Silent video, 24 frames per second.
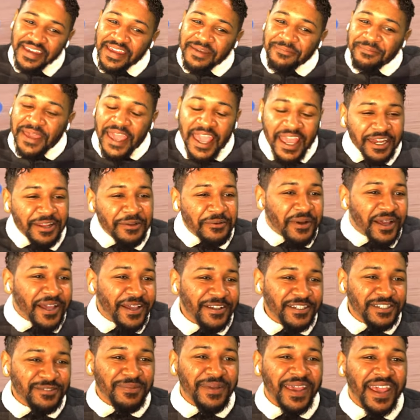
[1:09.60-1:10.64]
But
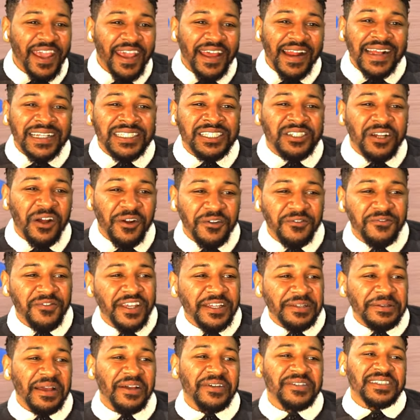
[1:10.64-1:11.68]
anyways, man, I saw the
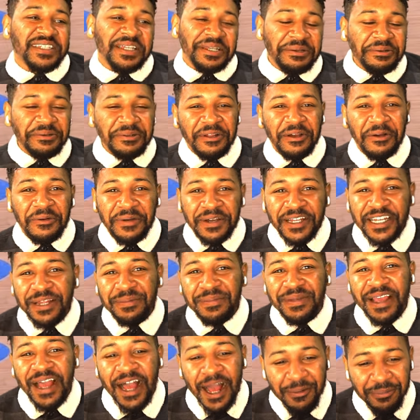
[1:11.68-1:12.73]
video. I was like, you know what? Let
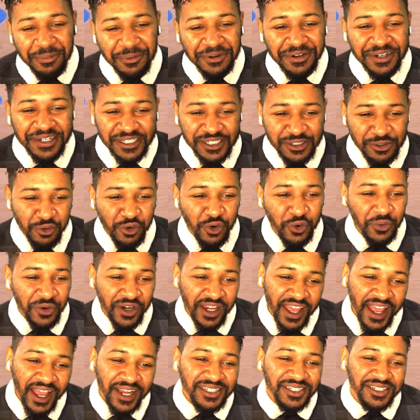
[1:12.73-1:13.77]
me hop on this, do a
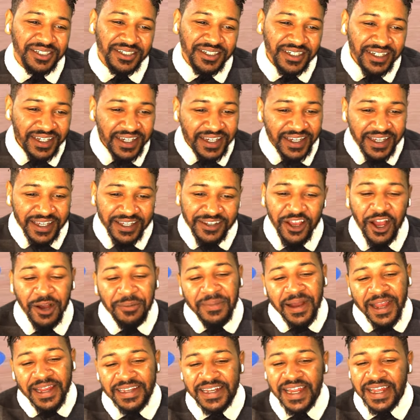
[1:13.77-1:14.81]
reaction. Y'all
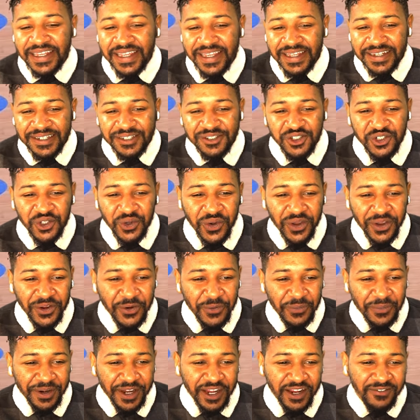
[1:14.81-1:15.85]
might like it, enjoy it
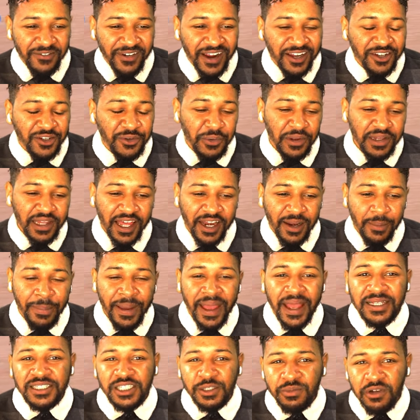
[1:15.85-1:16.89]
or whatever. I do a lot of
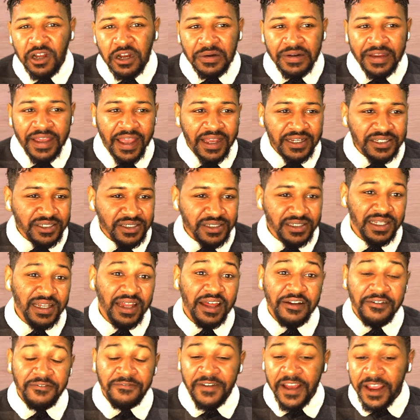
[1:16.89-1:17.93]
basketball reactions, a
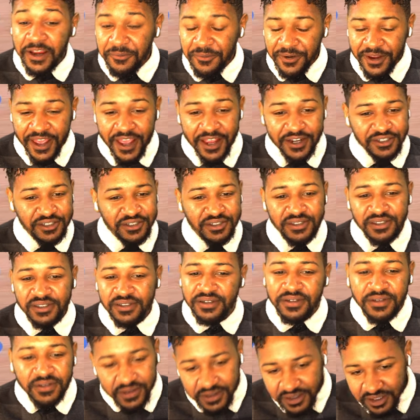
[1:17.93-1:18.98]
lot of fight reactions,
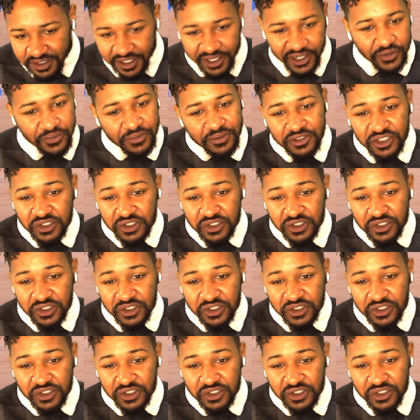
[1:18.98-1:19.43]
and et cetera.